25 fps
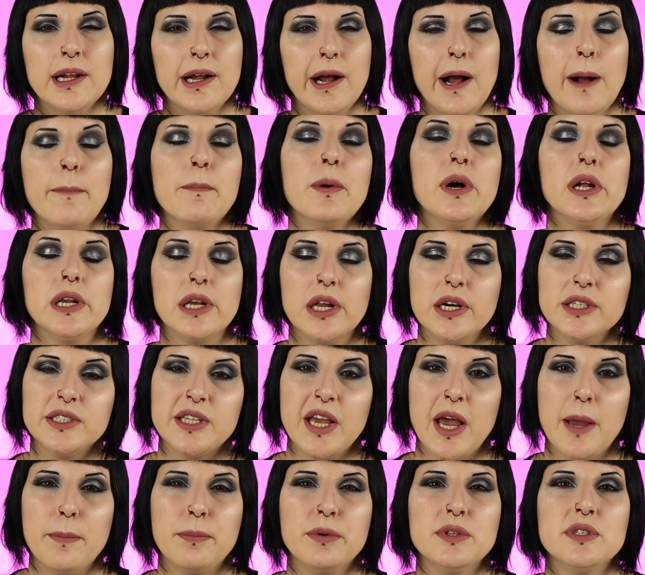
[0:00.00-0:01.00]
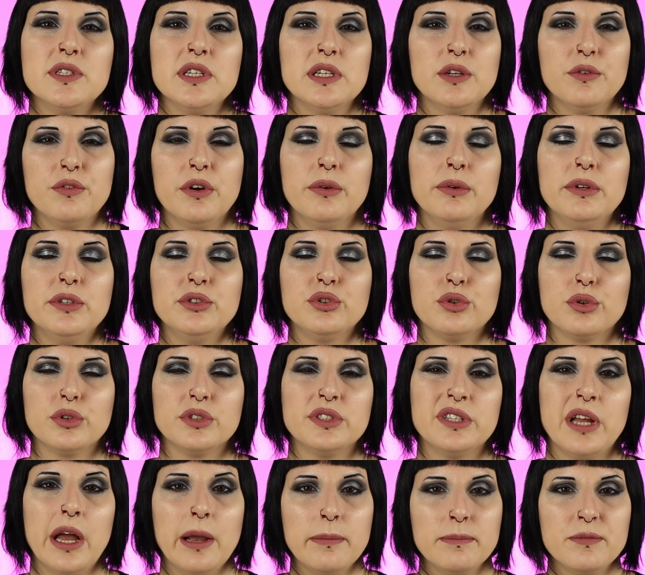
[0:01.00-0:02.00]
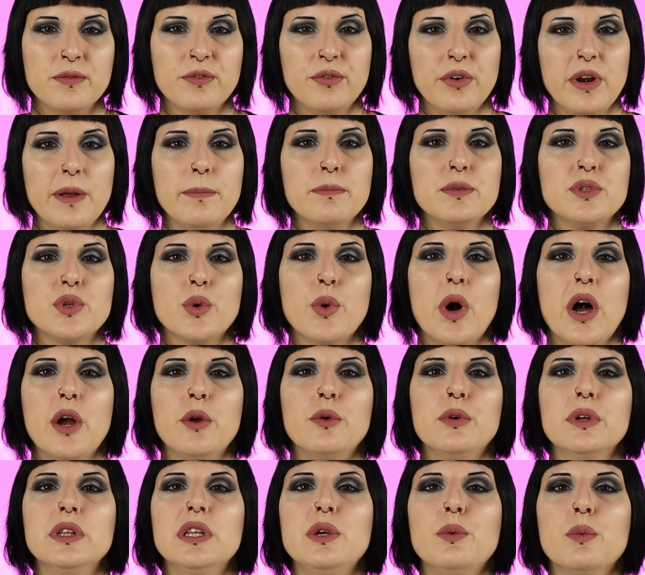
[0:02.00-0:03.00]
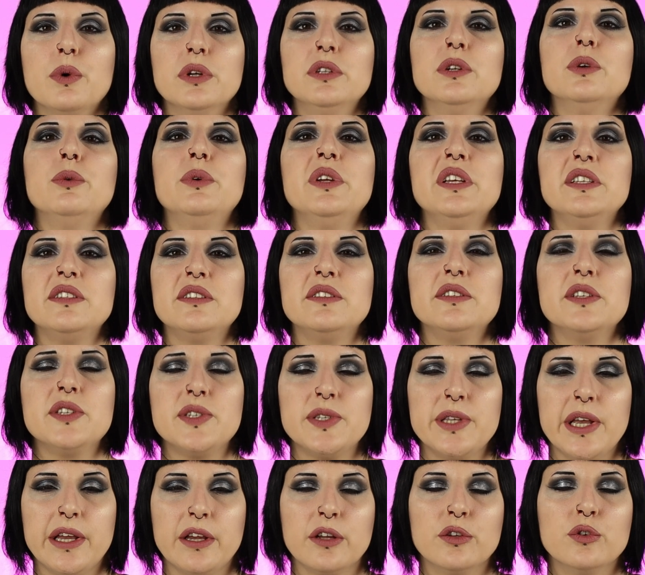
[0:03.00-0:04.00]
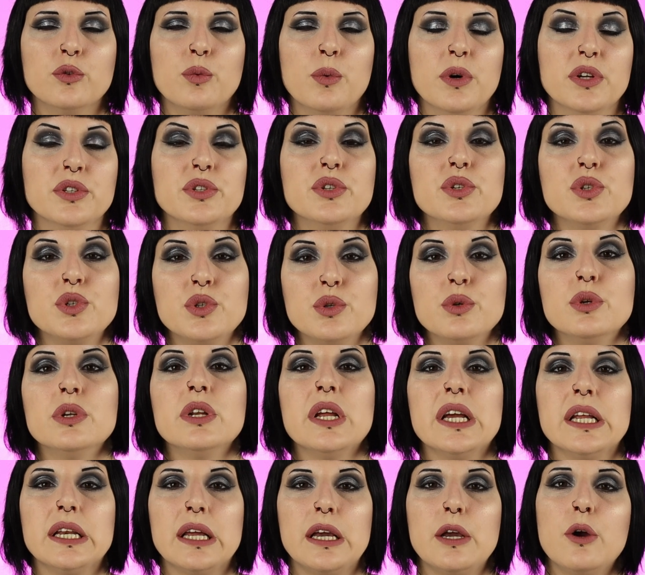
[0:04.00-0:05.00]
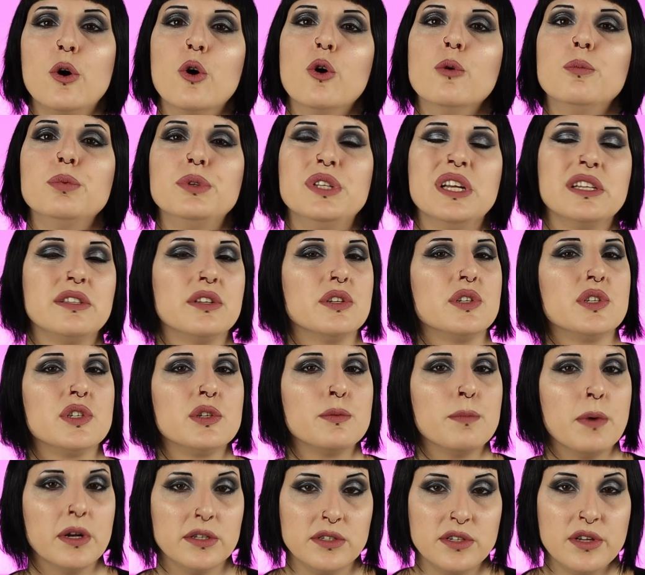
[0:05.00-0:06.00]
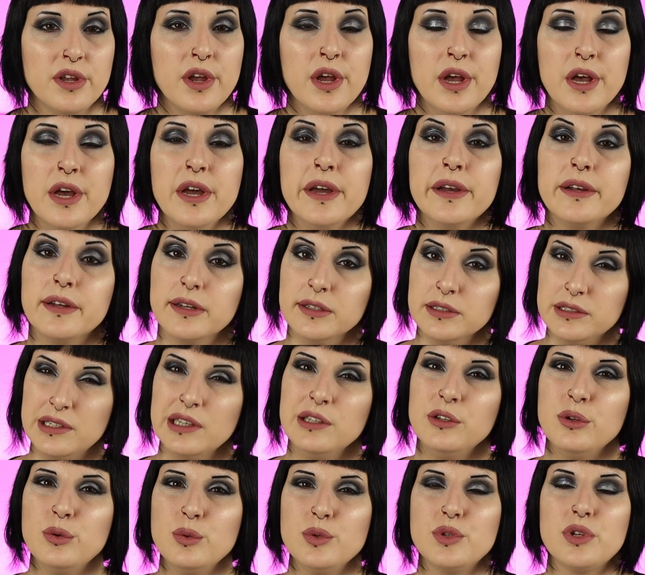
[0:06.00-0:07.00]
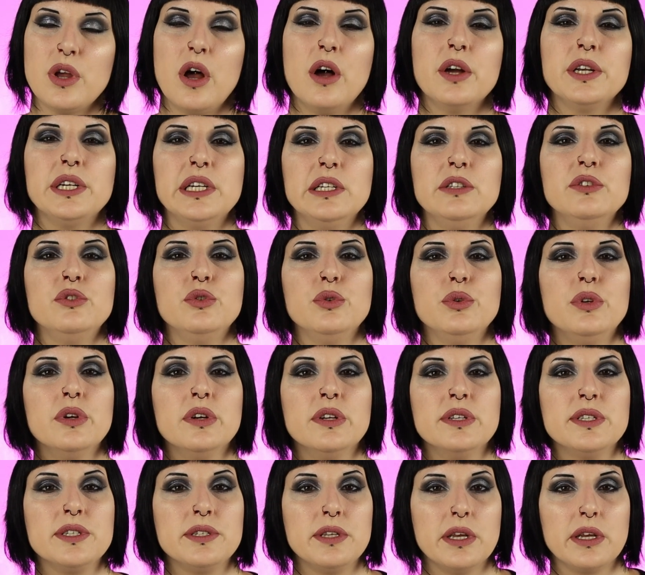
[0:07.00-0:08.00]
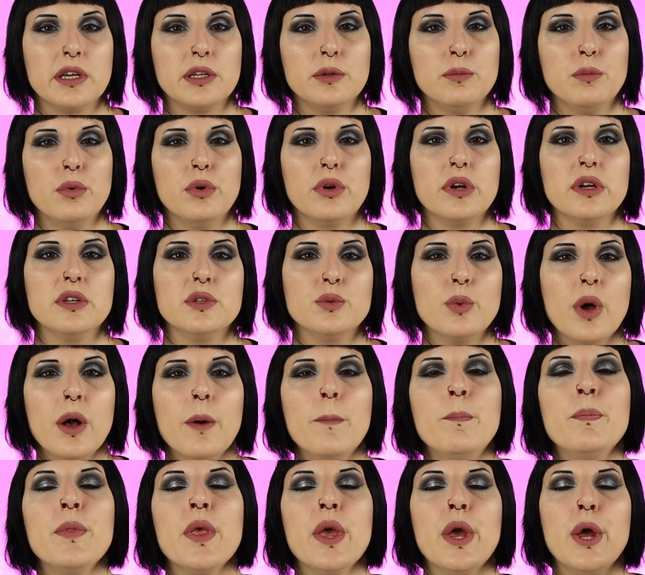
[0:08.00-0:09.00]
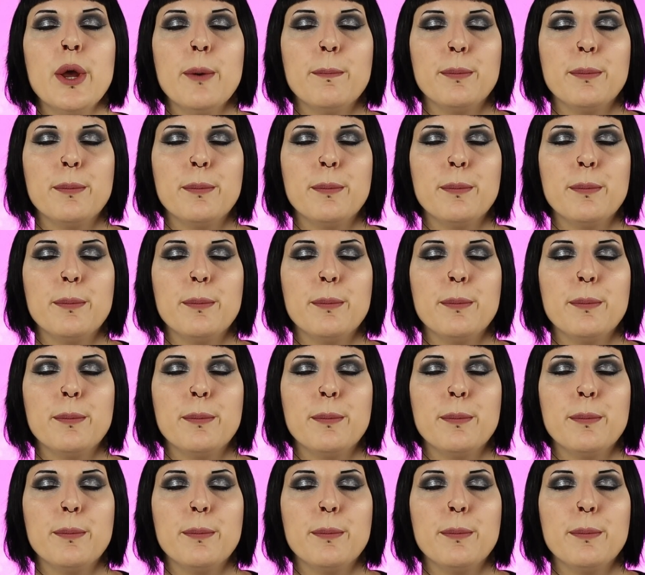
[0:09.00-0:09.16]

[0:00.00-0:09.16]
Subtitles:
A lot happened in a very short time frame. So I really want to read the second one soon, and I hope that the smut continues on into the second book as well.